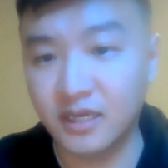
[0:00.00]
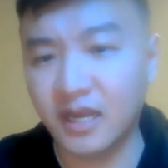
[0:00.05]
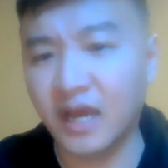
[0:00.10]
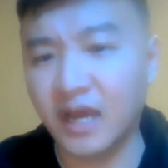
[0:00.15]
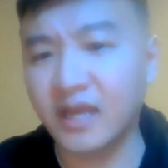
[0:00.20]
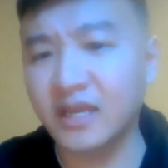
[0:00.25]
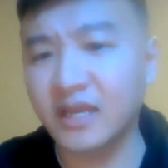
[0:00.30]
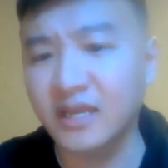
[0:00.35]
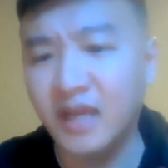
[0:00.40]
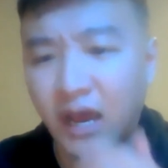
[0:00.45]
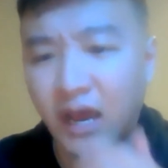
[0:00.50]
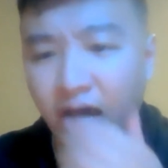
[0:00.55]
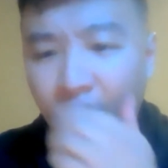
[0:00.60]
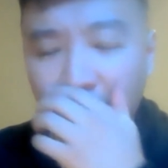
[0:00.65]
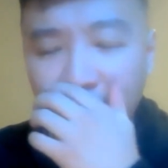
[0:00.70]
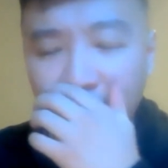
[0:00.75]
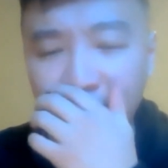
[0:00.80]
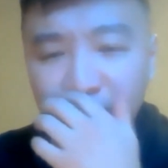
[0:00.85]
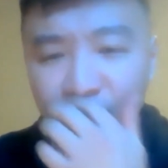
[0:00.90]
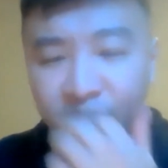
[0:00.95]

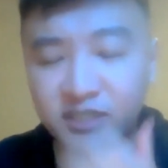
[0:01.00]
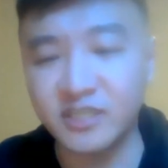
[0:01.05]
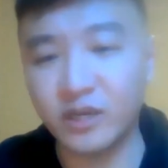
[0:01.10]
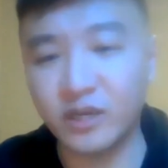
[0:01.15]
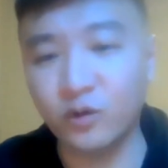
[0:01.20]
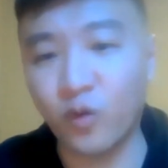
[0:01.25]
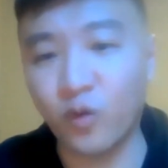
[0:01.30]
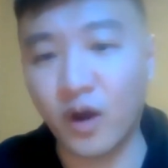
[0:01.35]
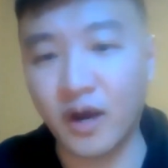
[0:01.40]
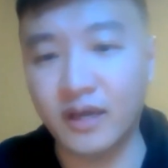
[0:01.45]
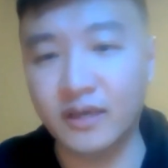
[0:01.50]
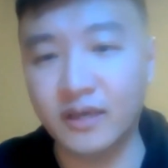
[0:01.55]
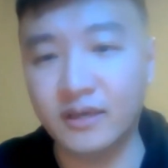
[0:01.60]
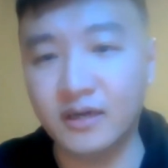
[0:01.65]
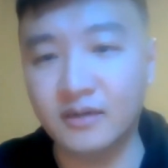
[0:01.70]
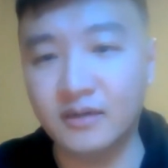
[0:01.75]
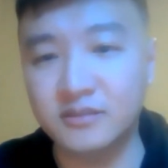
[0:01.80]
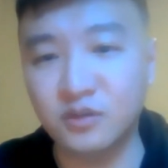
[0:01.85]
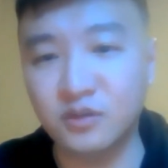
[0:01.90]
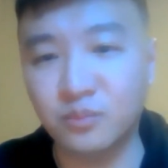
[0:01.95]
I can appreciate why.
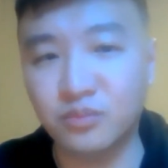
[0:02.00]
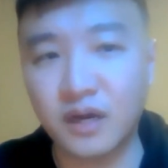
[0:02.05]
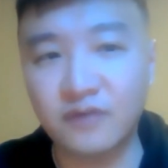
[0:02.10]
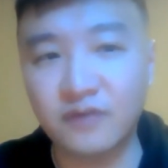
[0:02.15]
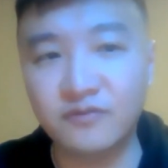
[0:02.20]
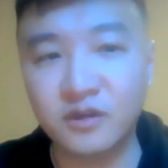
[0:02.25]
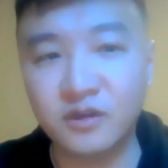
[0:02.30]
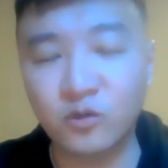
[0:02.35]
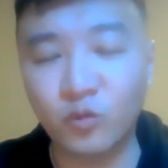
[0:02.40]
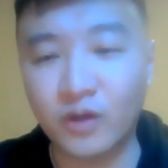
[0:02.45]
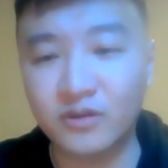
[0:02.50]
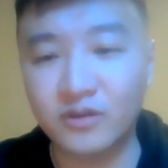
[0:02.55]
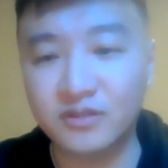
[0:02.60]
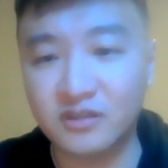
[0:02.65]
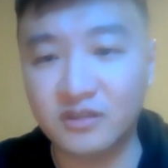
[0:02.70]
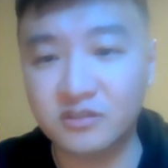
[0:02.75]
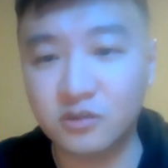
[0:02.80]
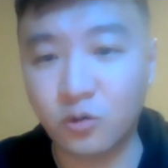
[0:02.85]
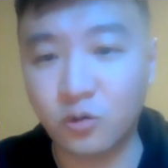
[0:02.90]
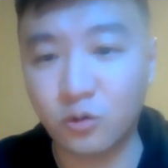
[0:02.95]
So profit, while it
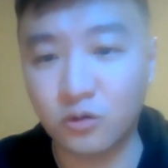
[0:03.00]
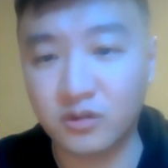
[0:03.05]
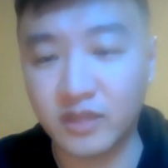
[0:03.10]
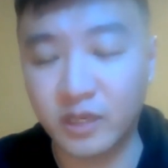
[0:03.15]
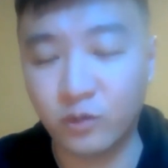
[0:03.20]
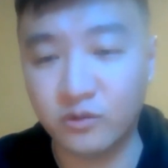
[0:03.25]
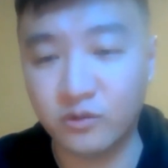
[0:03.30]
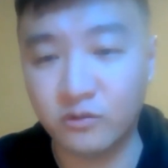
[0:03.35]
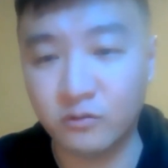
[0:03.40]
does correlate